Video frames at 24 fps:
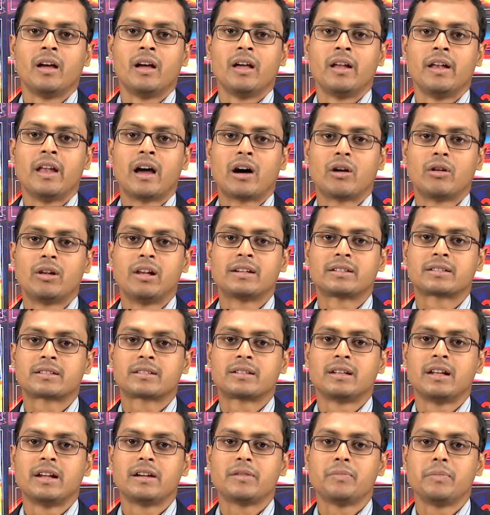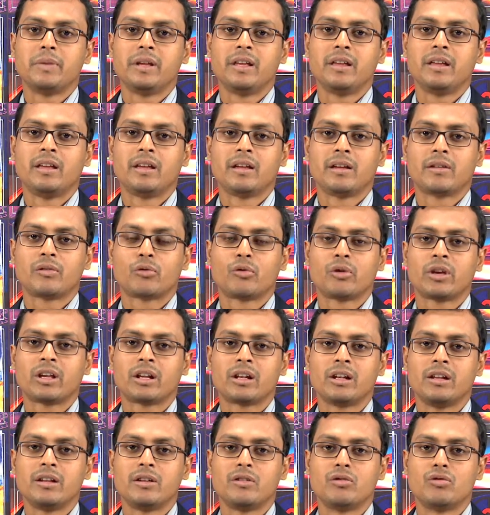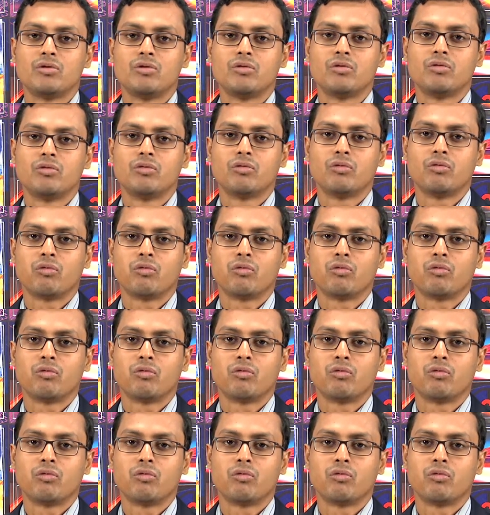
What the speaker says: Now, let me quickly do